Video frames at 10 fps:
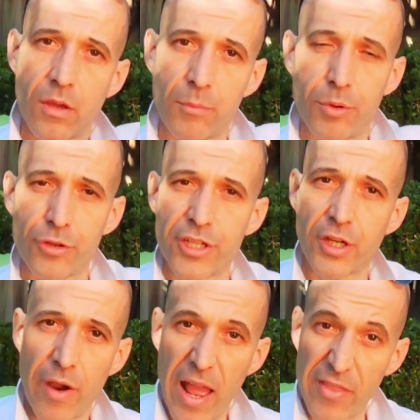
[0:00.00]
pushing
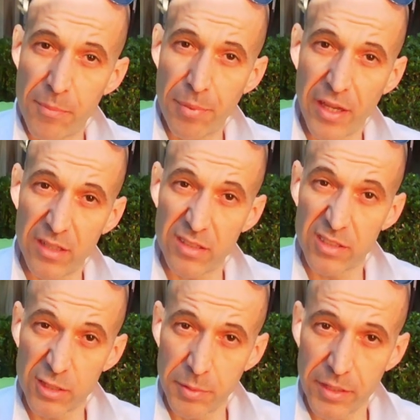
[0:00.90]
around the pedal a
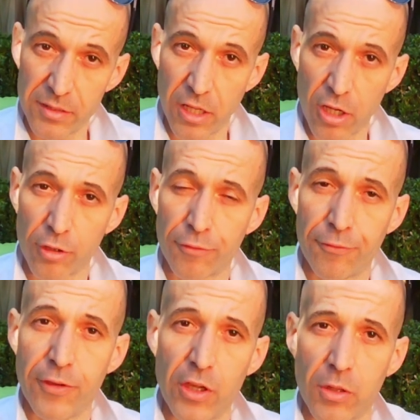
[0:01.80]
little bit, like I could
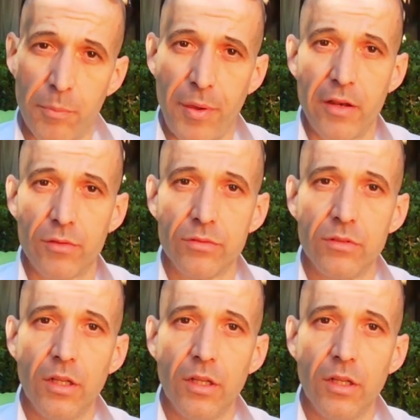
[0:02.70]
feel the pedal